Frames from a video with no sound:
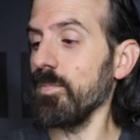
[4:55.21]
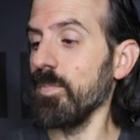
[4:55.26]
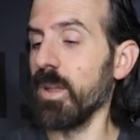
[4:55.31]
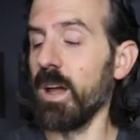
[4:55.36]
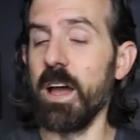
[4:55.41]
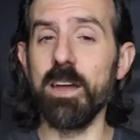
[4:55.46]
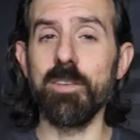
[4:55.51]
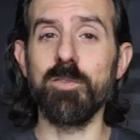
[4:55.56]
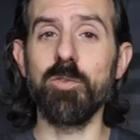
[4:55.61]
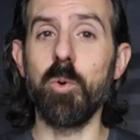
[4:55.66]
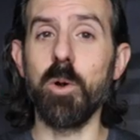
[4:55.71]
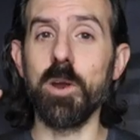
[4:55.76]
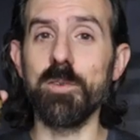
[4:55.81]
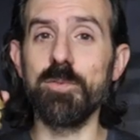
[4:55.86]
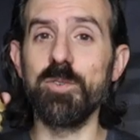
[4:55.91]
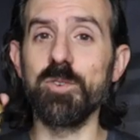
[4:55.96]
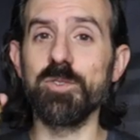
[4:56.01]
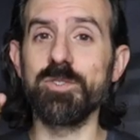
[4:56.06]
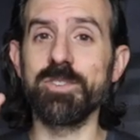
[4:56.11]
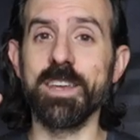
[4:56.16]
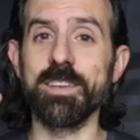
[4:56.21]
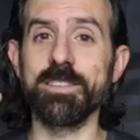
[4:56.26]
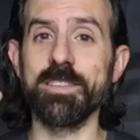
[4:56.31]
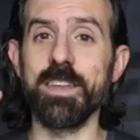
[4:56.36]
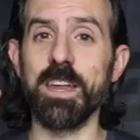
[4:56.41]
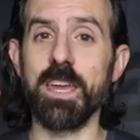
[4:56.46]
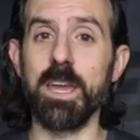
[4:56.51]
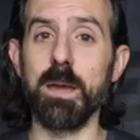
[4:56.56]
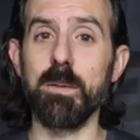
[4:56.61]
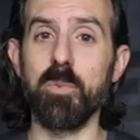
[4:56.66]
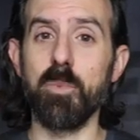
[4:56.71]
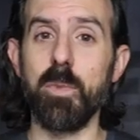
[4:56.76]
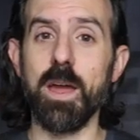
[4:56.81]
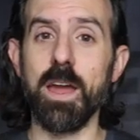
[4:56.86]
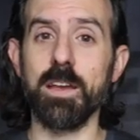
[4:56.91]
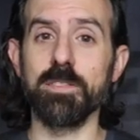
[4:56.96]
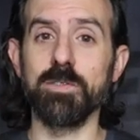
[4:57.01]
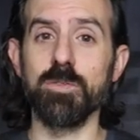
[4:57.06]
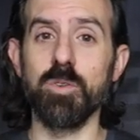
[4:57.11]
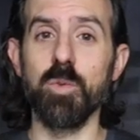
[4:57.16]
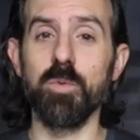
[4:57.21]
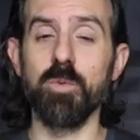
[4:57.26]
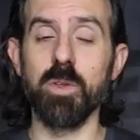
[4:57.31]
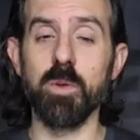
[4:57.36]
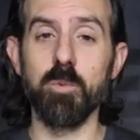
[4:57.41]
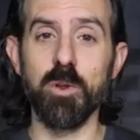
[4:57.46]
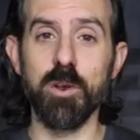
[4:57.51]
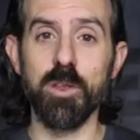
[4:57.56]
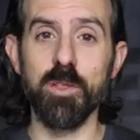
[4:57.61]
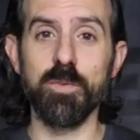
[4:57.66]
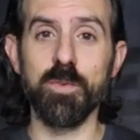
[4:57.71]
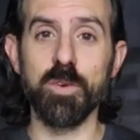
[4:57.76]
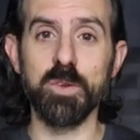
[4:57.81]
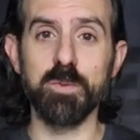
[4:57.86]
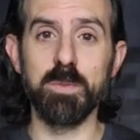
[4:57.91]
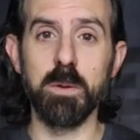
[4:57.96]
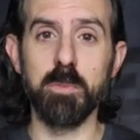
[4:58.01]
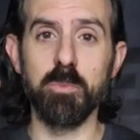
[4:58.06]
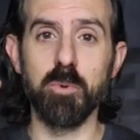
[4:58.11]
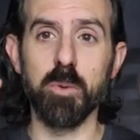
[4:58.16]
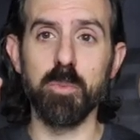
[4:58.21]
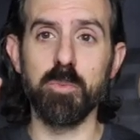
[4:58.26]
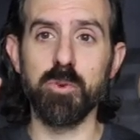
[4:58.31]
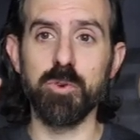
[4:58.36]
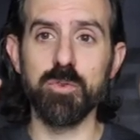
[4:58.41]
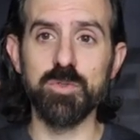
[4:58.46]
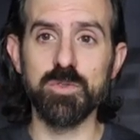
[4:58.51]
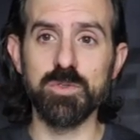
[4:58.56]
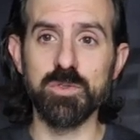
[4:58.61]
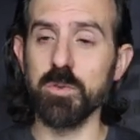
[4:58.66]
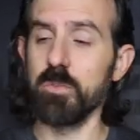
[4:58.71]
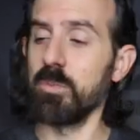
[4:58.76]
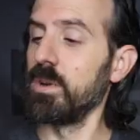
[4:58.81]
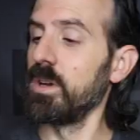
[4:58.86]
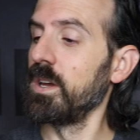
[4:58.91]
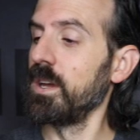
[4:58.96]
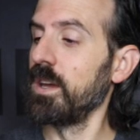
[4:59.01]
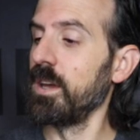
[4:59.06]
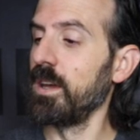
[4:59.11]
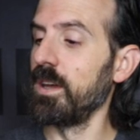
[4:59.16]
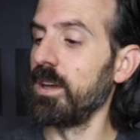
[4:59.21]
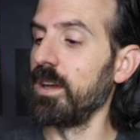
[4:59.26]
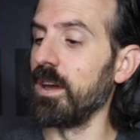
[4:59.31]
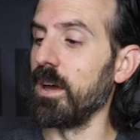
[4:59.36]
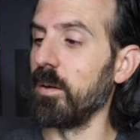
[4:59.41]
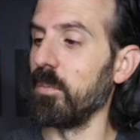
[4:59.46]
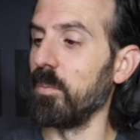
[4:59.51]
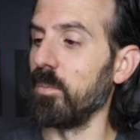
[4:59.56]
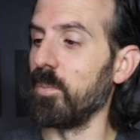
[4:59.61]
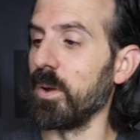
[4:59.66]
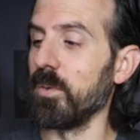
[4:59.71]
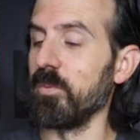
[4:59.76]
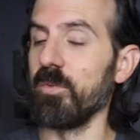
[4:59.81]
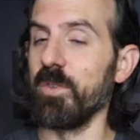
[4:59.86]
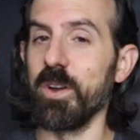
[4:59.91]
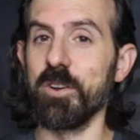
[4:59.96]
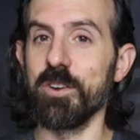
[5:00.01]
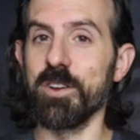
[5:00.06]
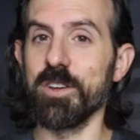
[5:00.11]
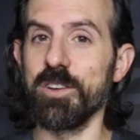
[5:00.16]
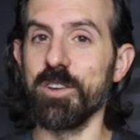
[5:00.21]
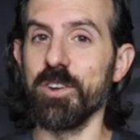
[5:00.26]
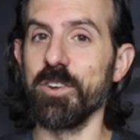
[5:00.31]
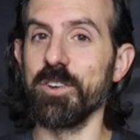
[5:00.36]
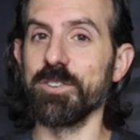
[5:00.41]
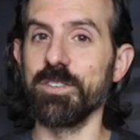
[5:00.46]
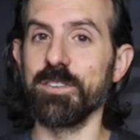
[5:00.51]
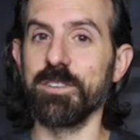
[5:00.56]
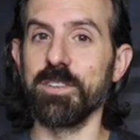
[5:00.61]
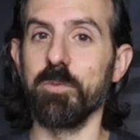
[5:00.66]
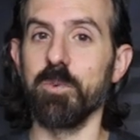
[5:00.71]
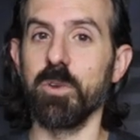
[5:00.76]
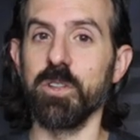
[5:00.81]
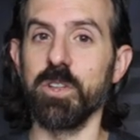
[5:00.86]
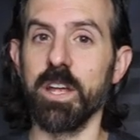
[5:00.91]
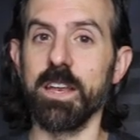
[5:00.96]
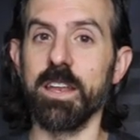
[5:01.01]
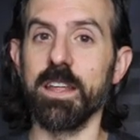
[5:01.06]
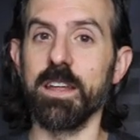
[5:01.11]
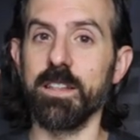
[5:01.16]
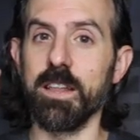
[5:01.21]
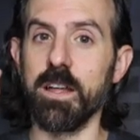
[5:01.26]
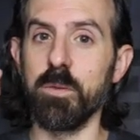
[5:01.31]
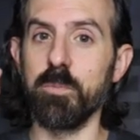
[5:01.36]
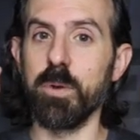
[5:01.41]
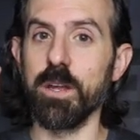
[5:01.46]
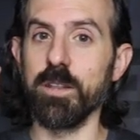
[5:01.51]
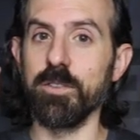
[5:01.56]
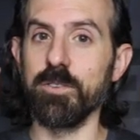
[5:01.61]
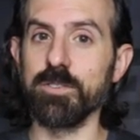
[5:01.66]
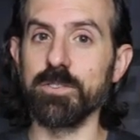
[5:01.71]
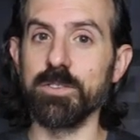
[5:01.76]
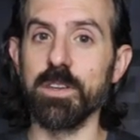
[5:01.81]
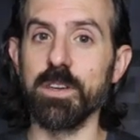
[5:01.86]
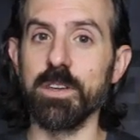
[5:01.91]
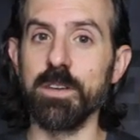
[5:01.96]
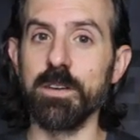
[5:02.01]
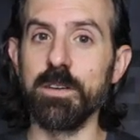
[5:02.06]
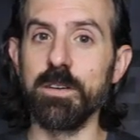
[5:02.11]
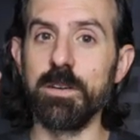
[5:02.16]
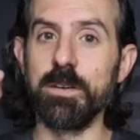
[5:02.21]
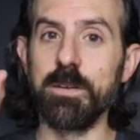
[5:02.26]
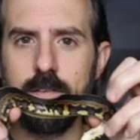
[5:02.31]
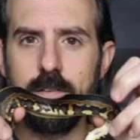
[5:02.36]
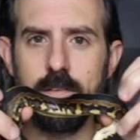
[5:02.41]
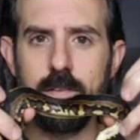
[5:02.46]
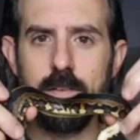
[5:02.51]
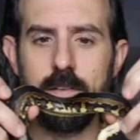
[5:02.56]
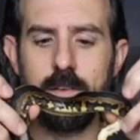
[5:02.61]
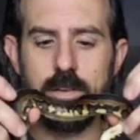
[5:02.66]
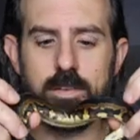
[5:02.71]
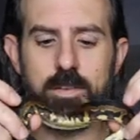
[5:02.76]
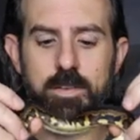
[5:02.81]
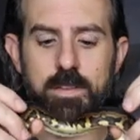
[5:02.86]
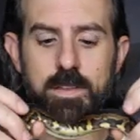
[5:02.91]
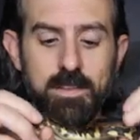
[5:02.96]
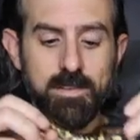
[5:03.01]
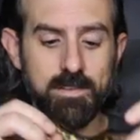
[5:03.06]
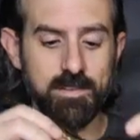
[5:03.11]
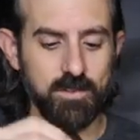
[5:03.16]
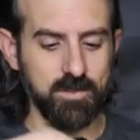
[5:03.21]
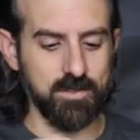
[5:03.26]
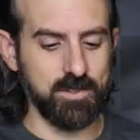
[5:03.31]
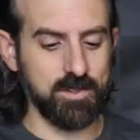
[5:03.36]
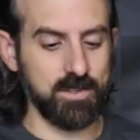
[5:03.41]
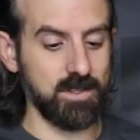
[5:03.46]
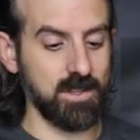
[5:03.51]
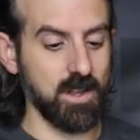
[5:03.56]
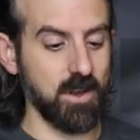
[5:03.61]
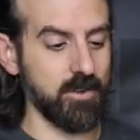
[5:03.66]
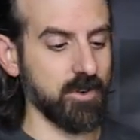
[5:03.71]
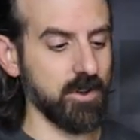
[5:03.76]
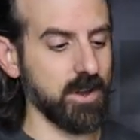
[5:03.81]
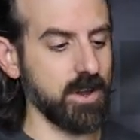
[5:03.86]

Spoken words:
I have quite a few snakes that I kept back, so hopefully I'm one of the first people to produce them. But I'm very curious to see what a Lightning Clown Pied looks like. Alright, and this little stunner